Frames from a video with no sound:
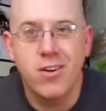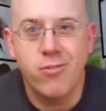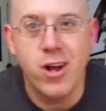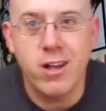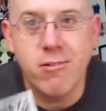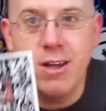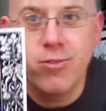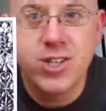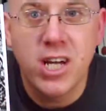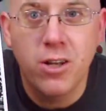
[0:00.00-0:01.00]
Fright Crate for
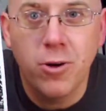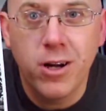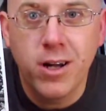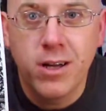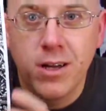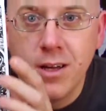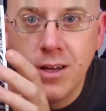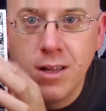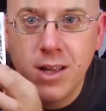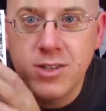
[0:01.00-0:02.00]
January.
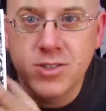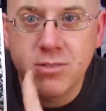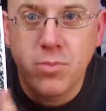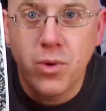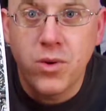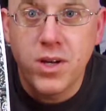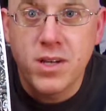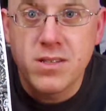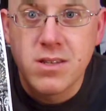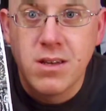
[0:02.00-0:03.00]
Lost
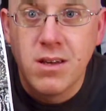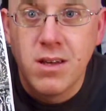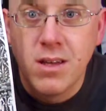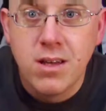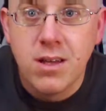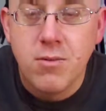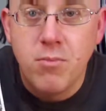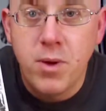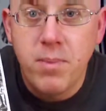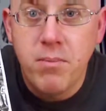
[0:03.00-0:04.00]
Boys,
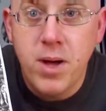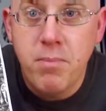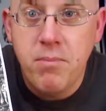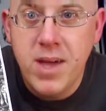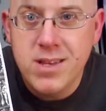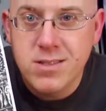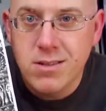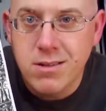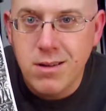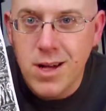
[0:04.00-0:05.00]
Muppet Puppet
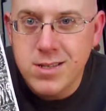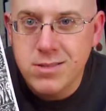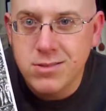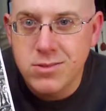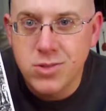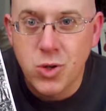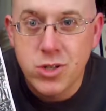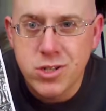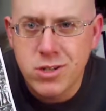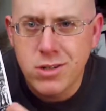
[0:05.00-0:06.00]
Master, Hostel
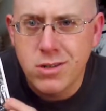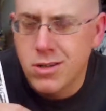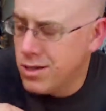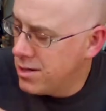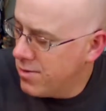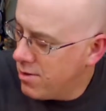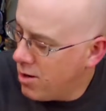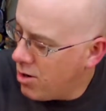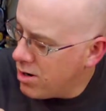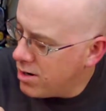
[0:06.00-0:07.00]
Torture,
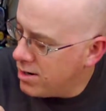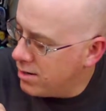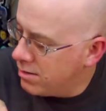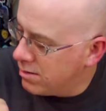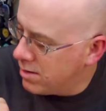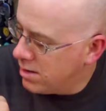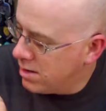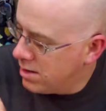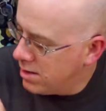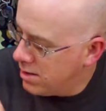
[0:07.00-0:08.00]
Horror, and
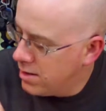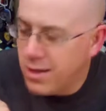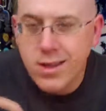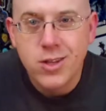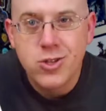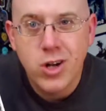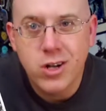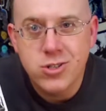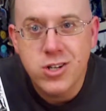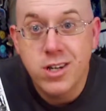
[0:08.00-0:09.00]
Trick or
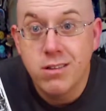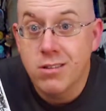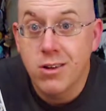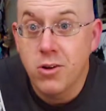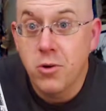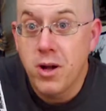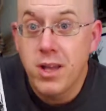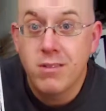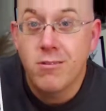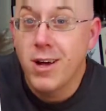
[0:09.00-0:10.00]
Treat. Great,
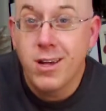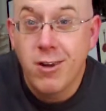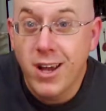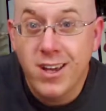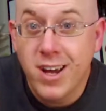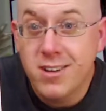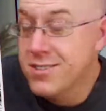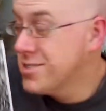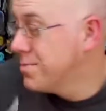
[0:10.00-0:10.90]
great, great characters.